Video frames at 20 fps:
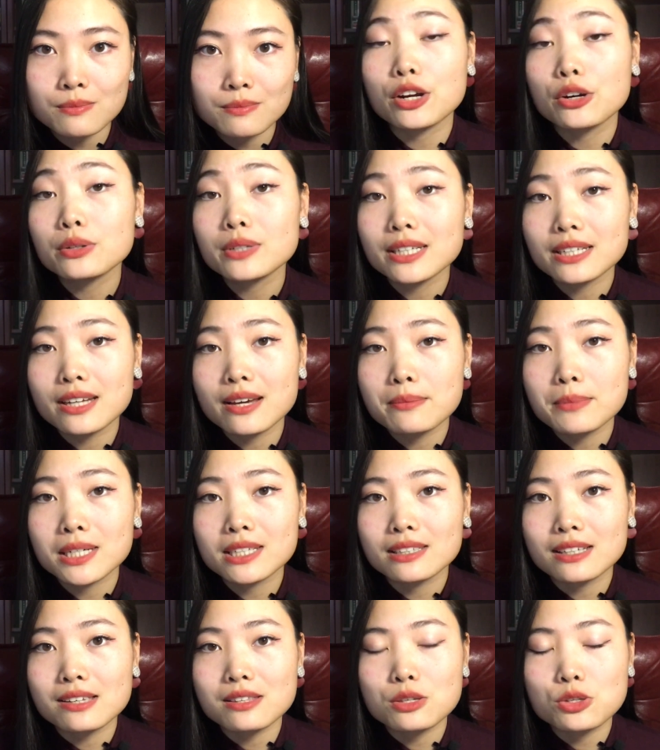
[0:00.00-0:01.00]
And
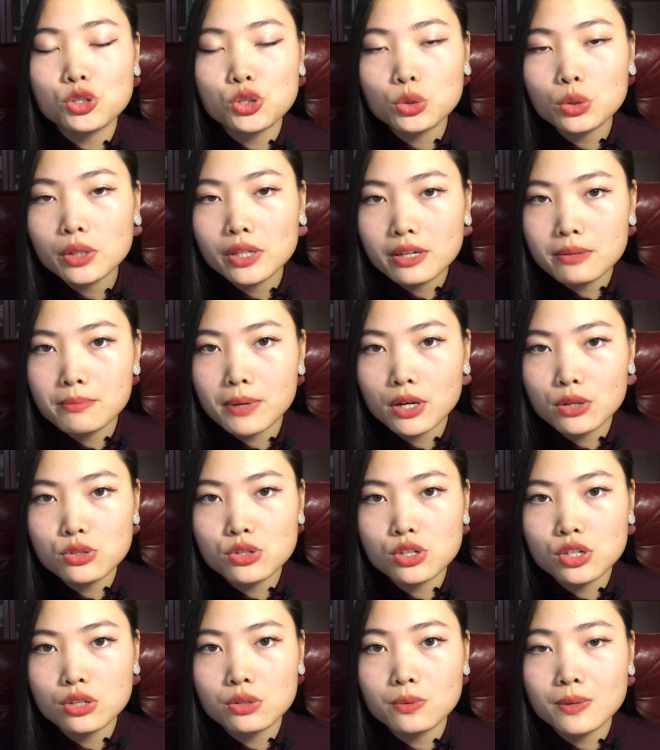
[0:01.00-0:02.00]
aerodynamically, the Solar
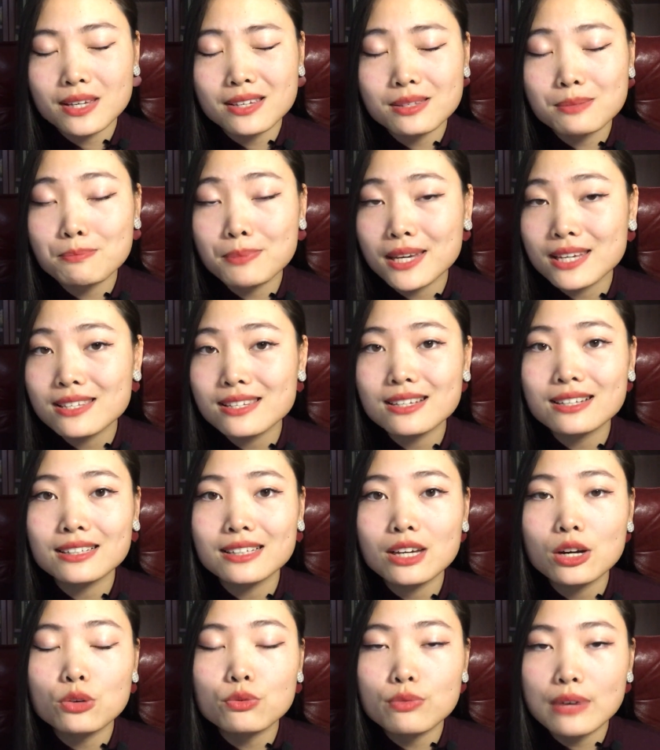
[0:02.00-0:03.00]
Impulse 2 is
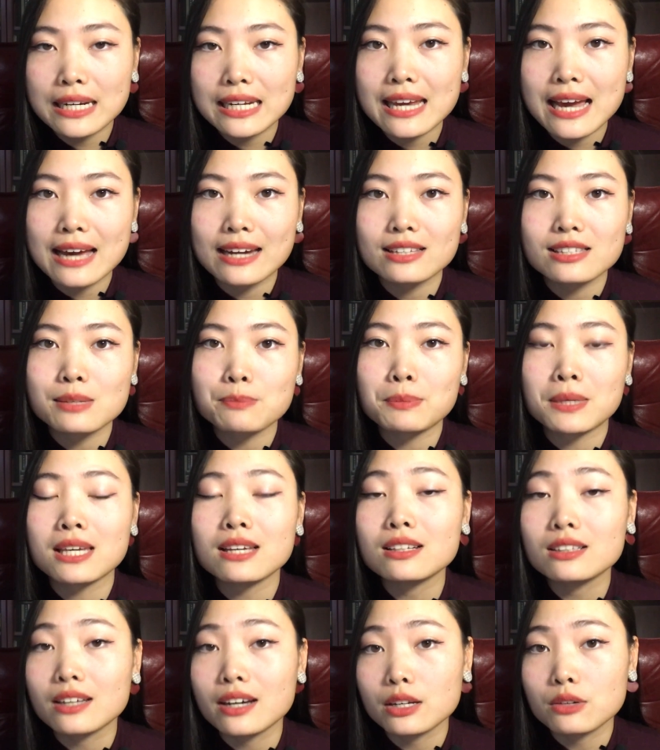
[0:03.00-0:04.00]
basically already at its
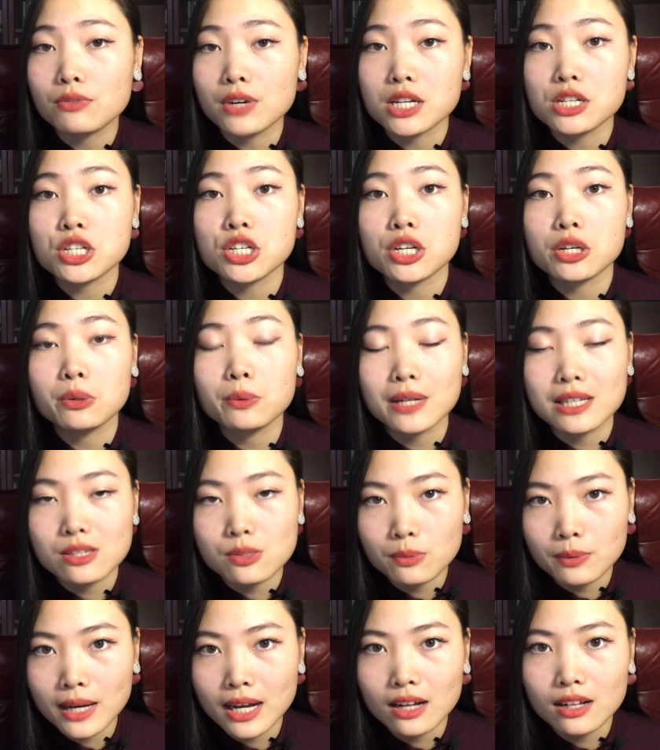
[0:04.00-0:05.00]
peak glide ratio
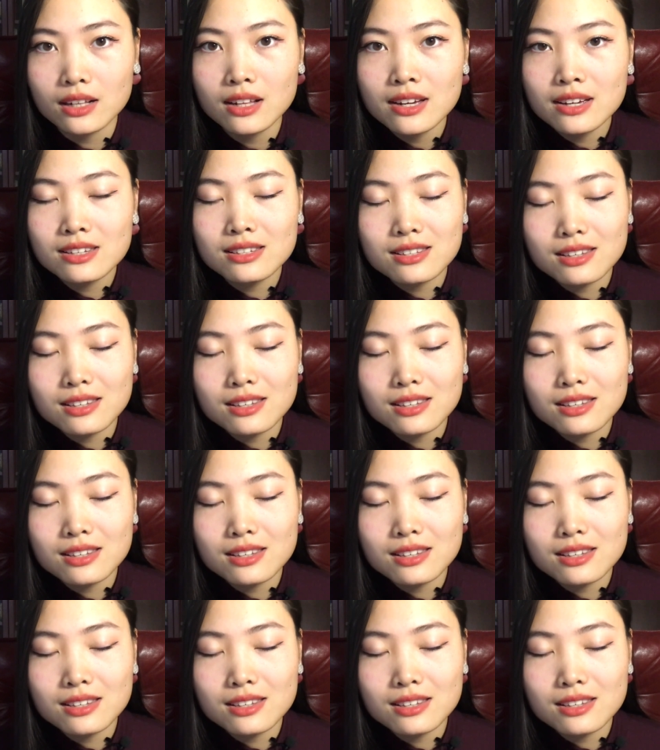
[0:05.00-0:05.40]
as well,